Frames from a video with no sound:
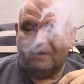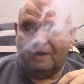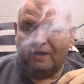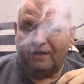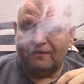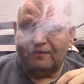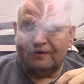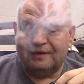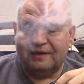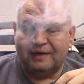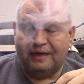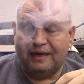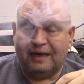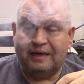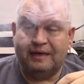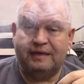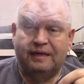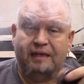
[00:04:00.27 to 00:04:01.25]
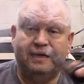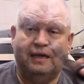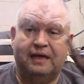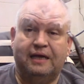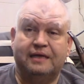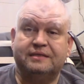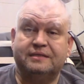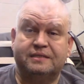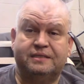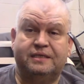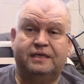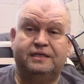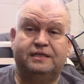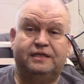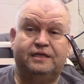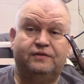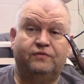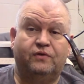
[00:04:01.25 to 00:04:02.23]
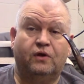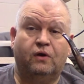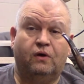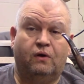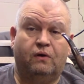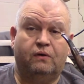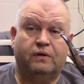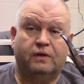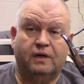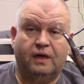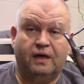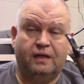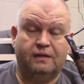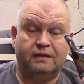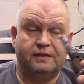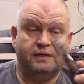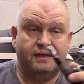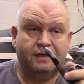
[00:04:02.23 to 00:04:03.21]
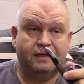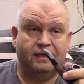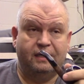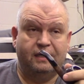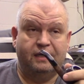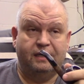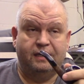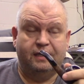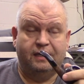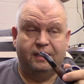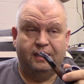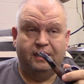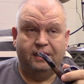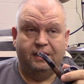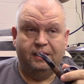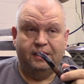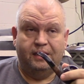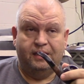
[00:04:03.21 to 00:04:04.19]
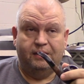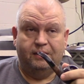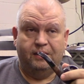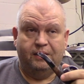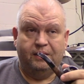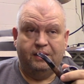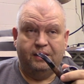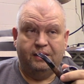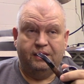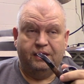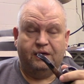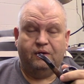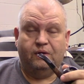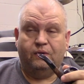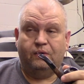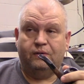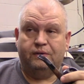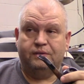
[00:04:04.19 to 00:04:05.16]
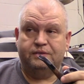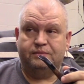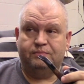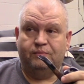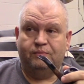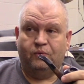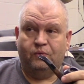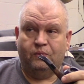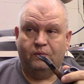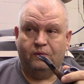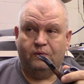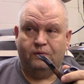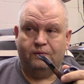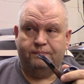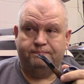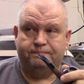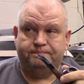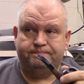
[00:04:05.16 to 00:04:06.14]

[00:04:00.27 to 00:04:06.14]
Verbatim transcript: a holiday, and, and I hesitate to even call it a holiday, it caused more,